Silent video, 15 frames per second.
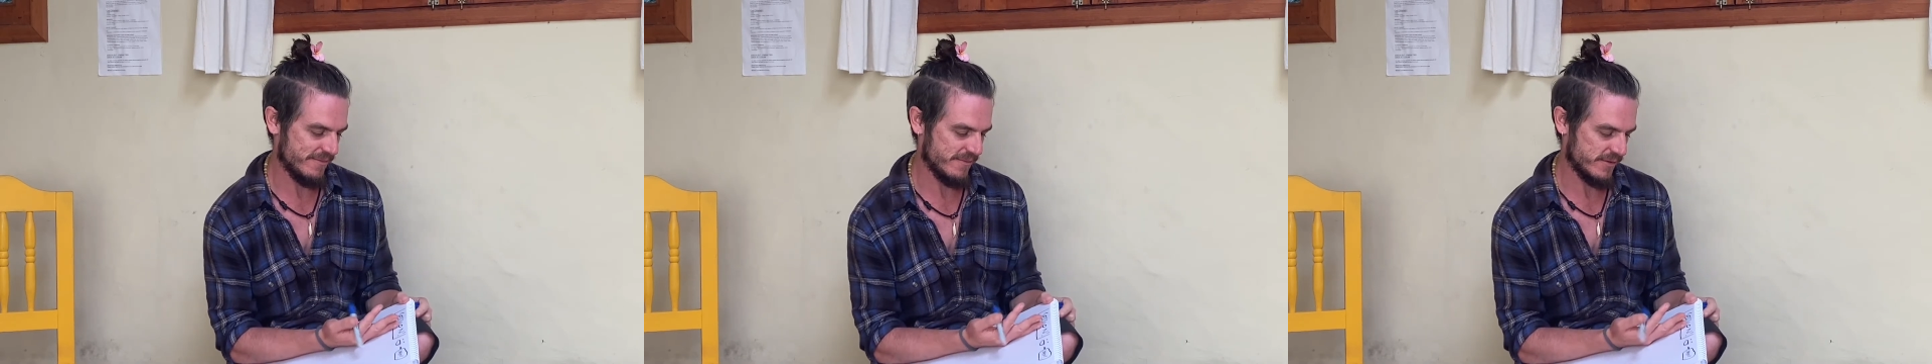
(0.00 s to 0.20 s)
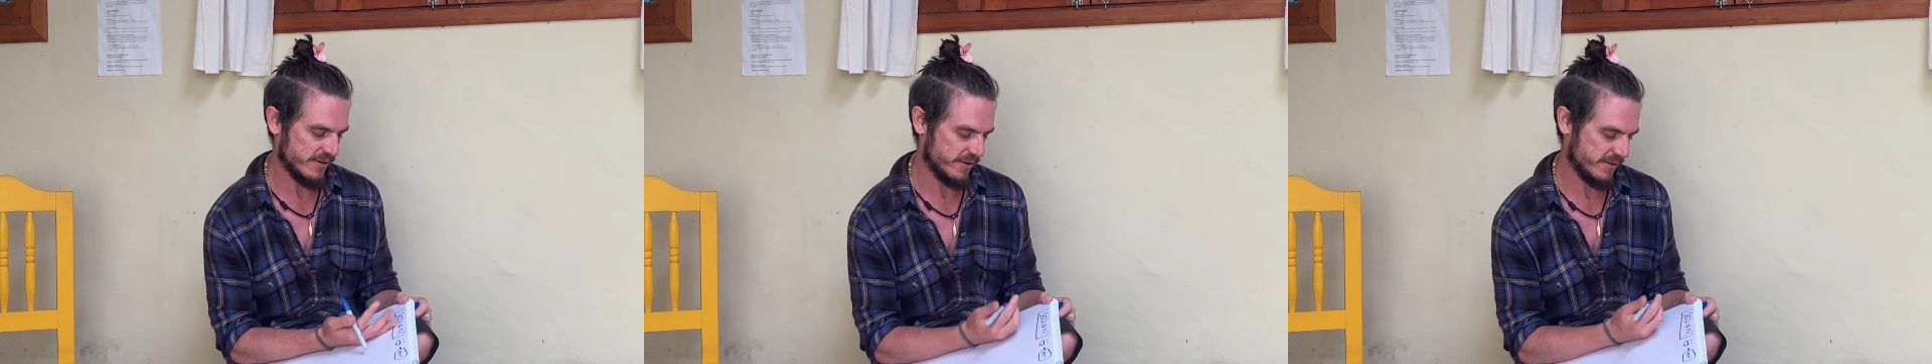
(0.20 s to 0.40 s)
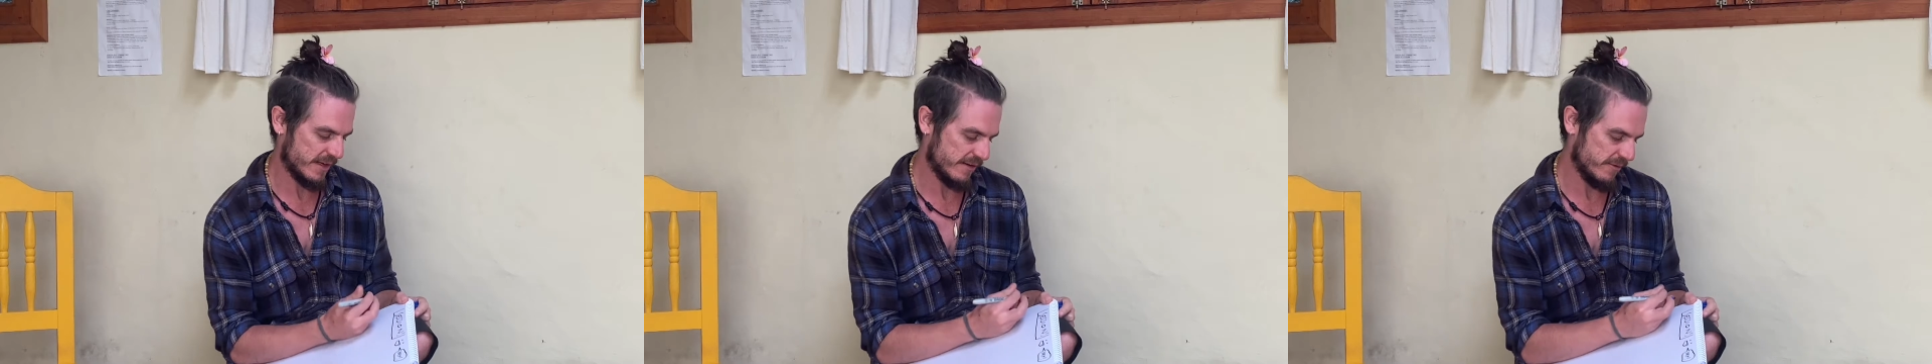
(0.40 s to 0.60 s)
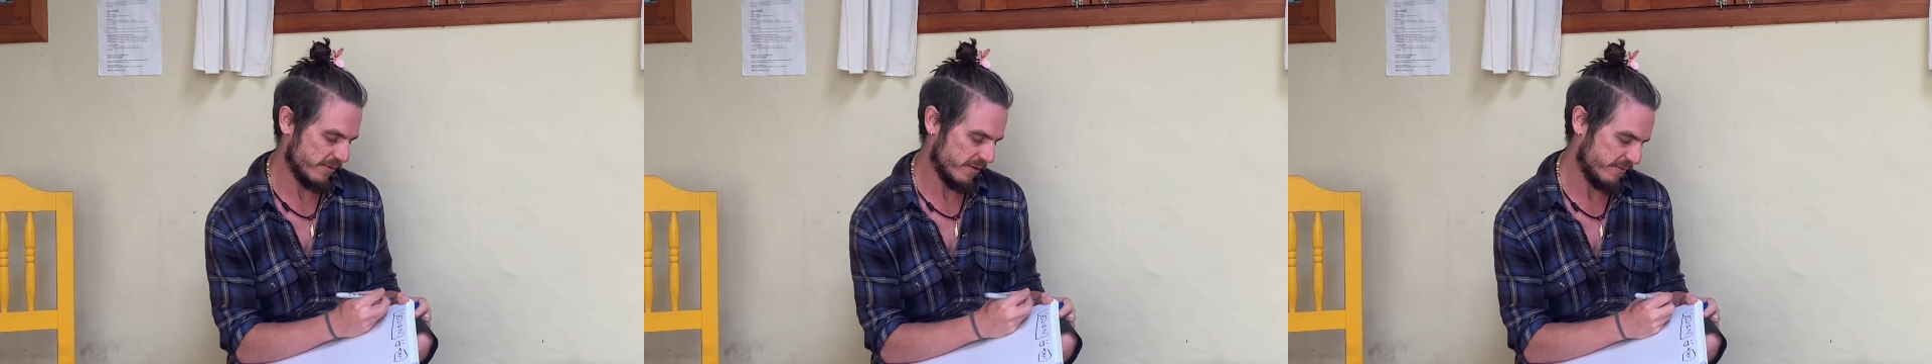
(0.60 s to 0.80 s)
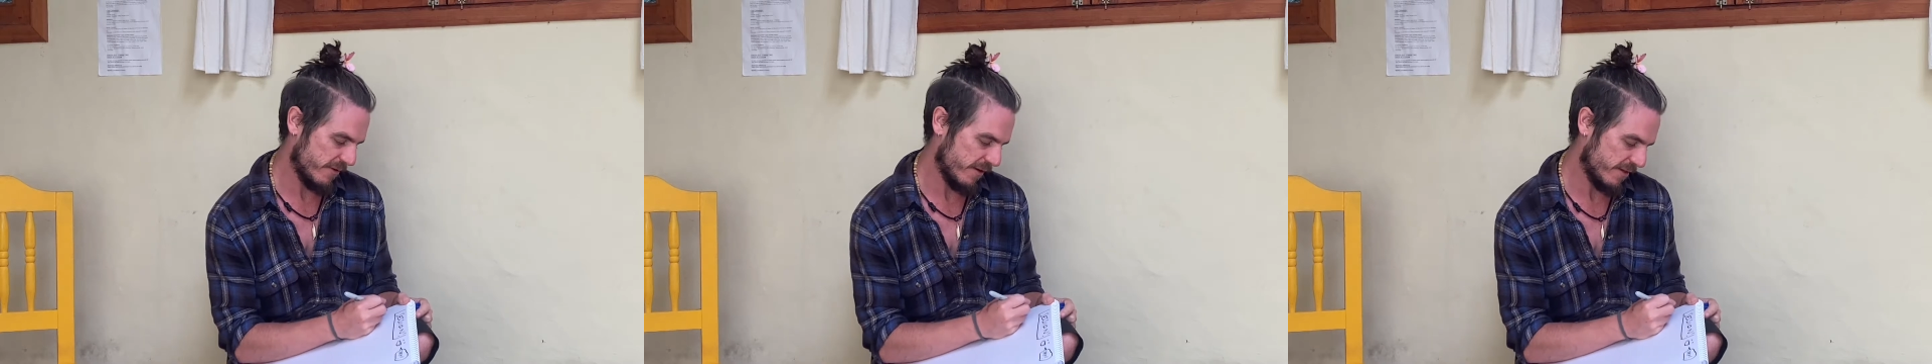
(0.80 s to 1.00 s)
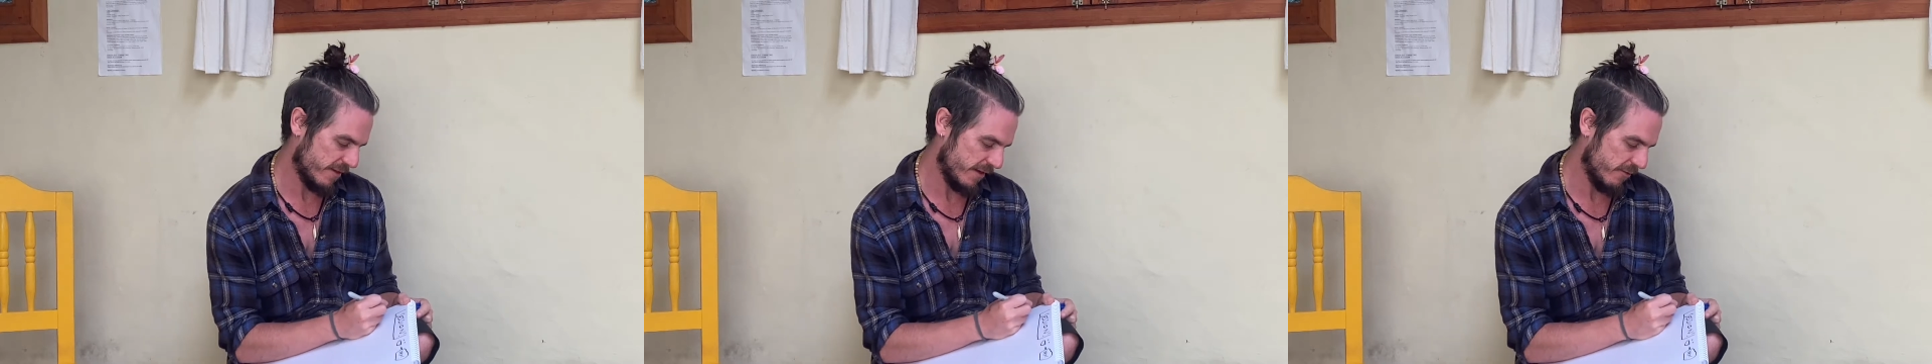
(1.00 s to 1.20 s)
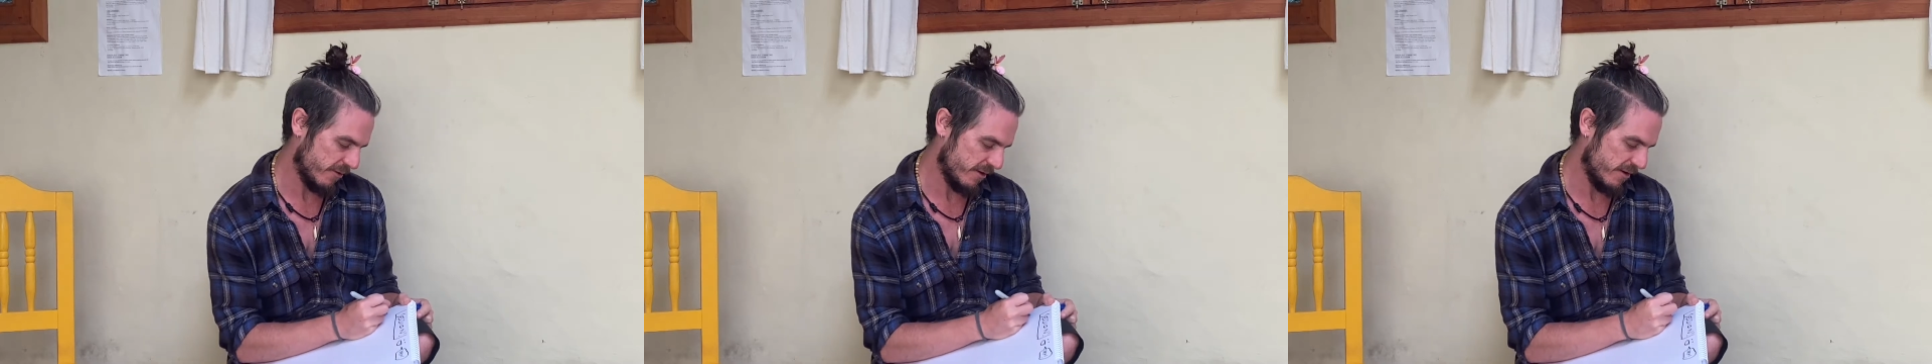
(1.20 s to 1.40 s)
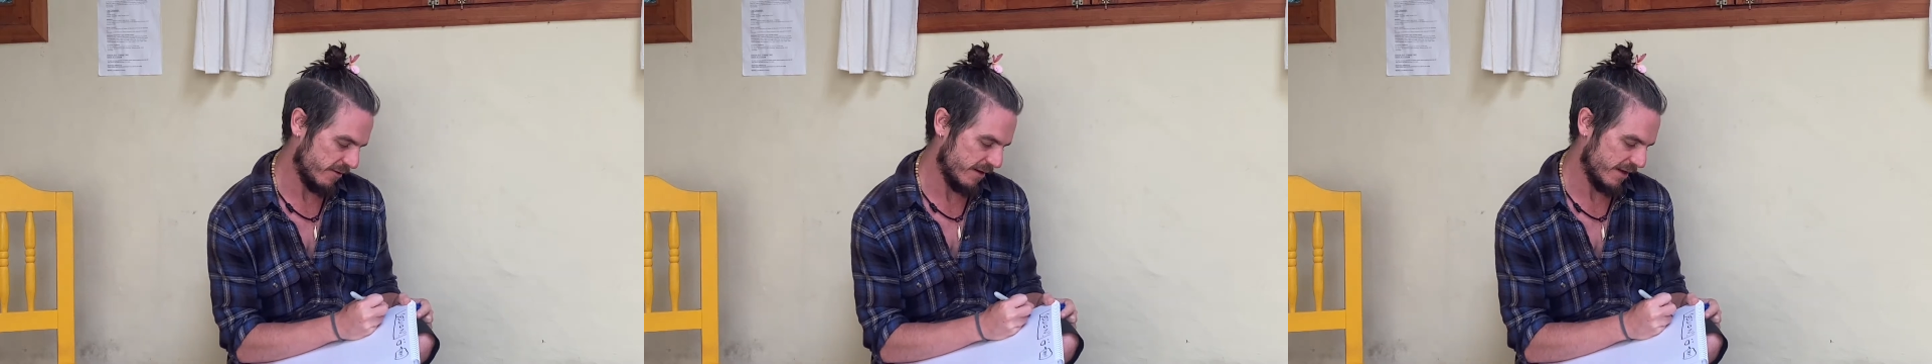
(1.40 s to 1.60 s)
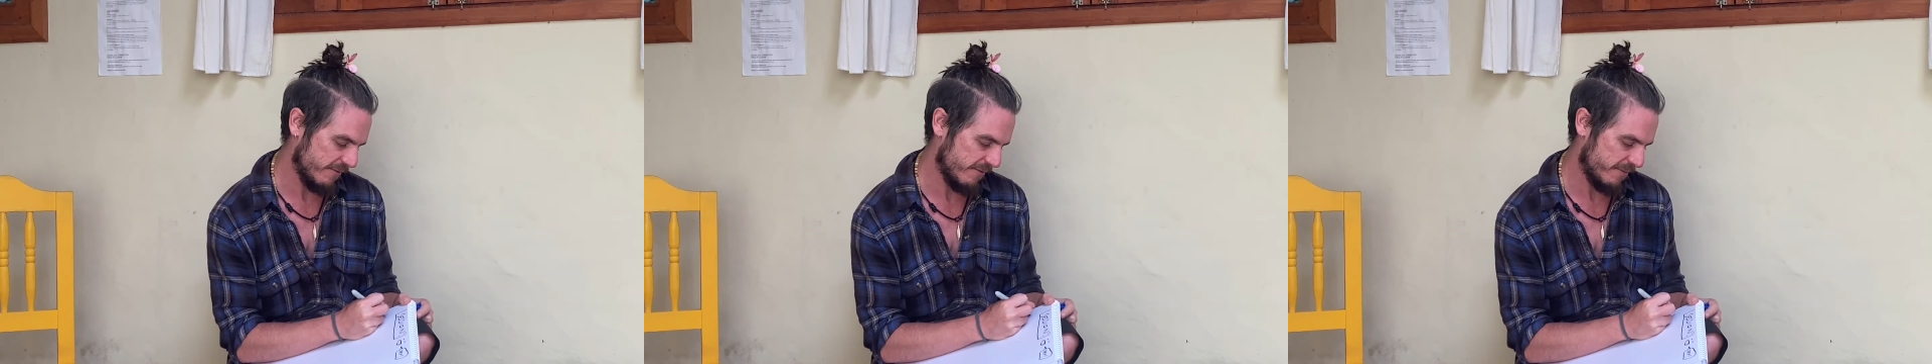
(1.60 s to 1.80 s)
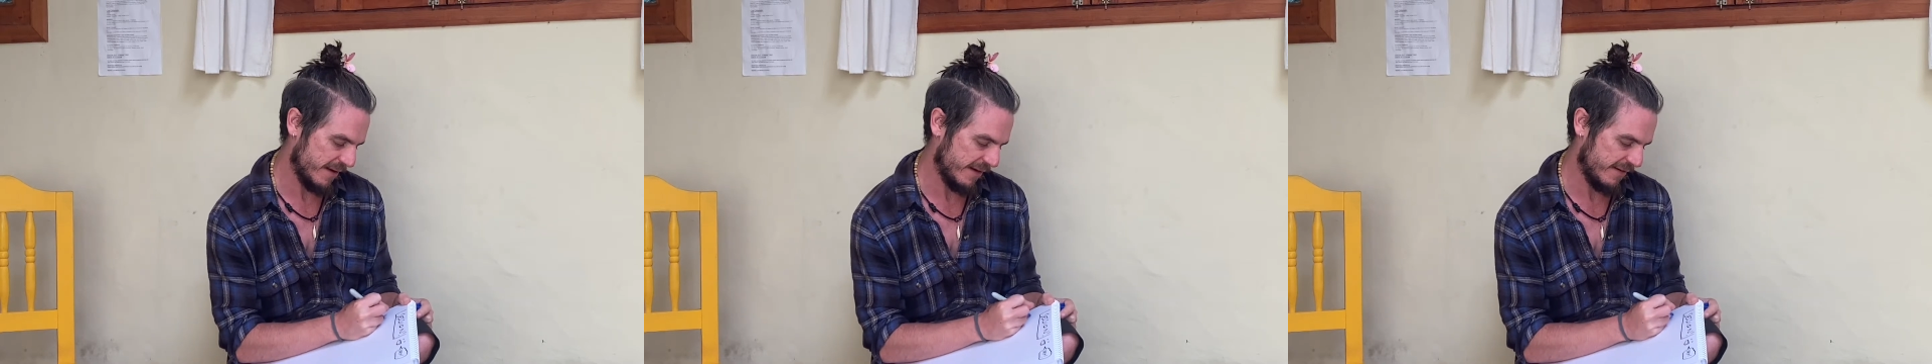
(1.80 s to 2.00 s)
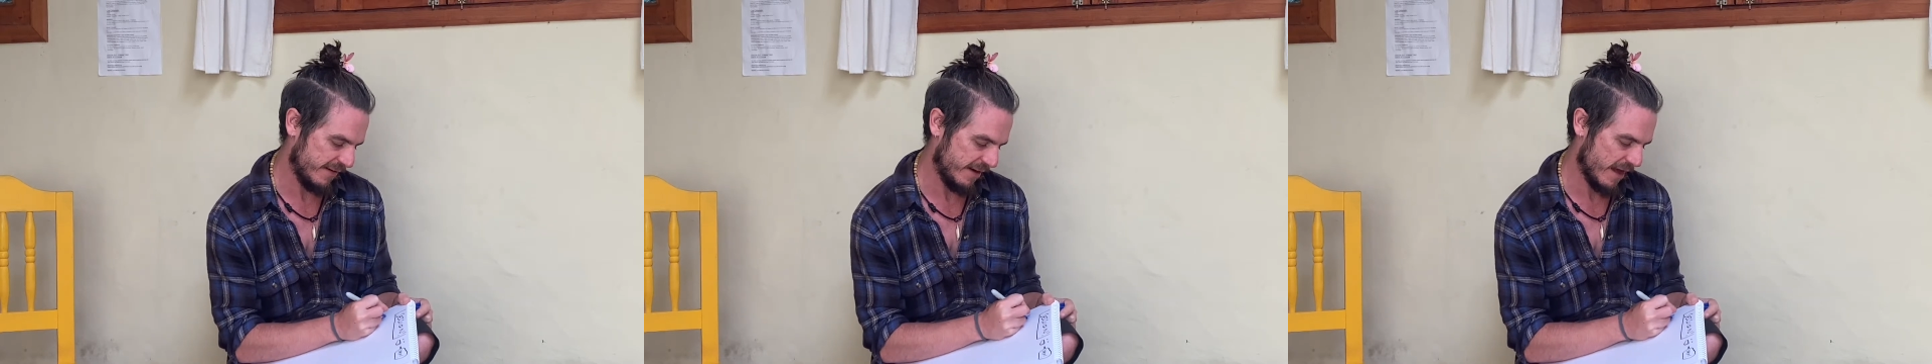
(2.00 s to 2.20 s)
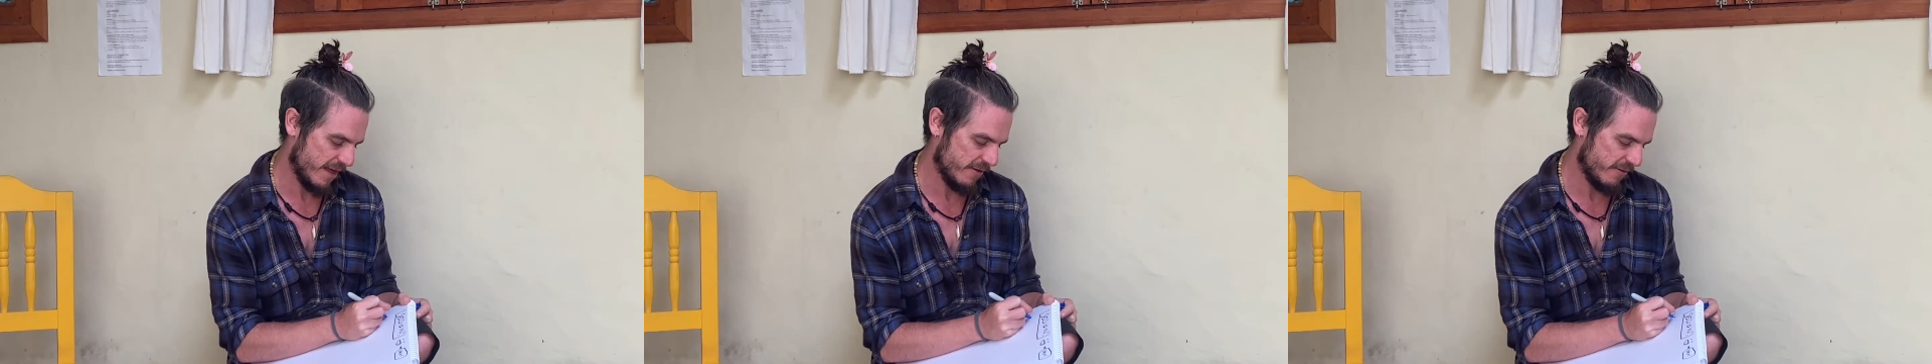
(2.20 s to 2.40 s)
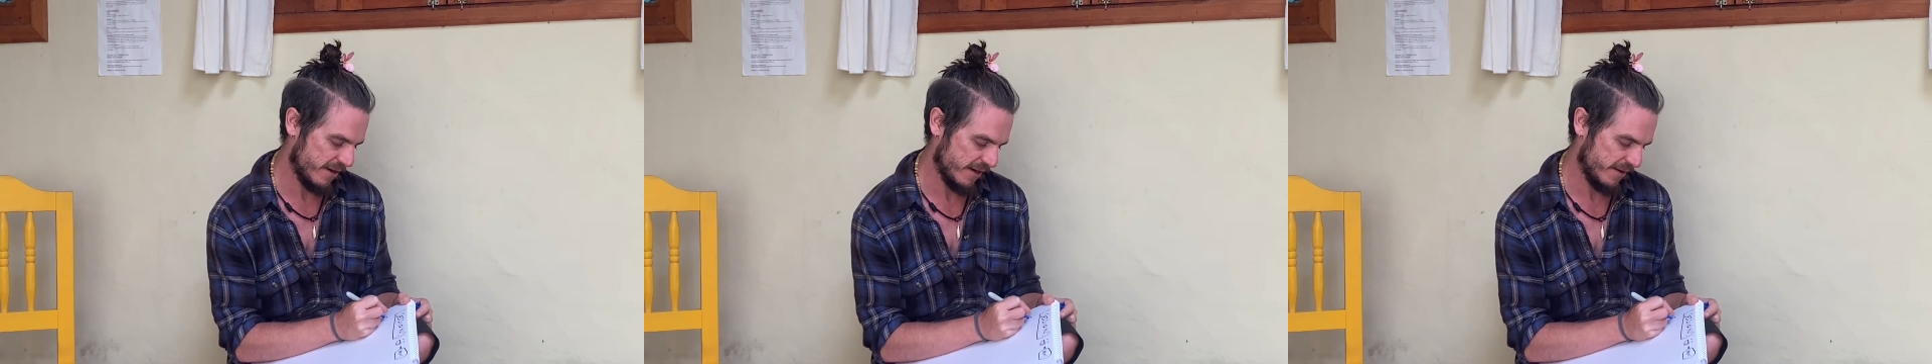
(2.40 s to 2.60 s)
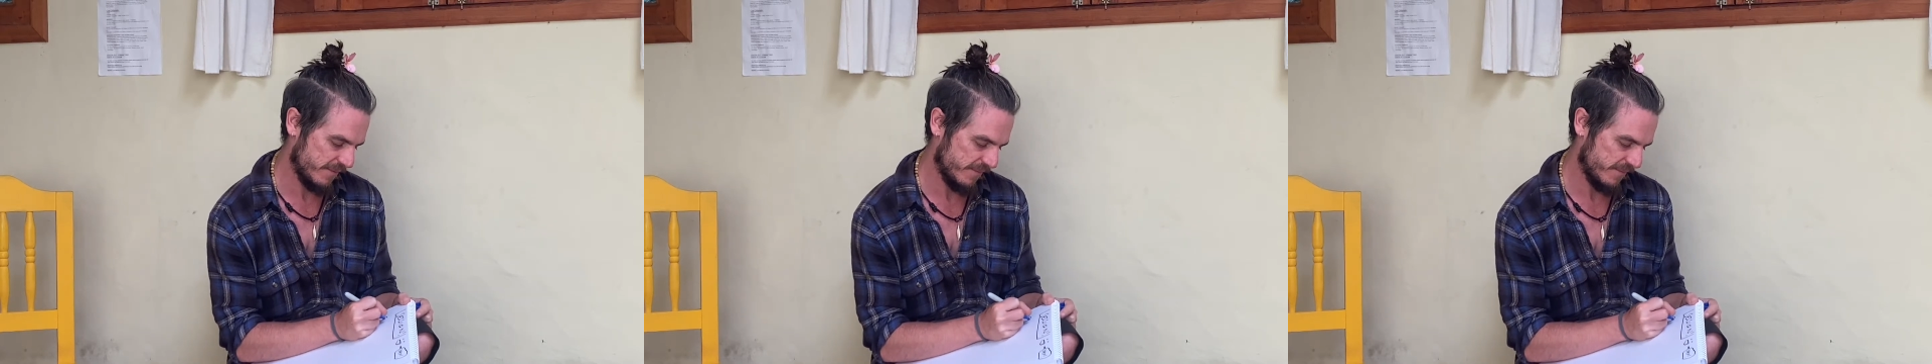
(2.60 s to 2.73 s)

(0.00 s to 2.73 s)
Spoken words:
So session one, first thing you want to do, information gathering.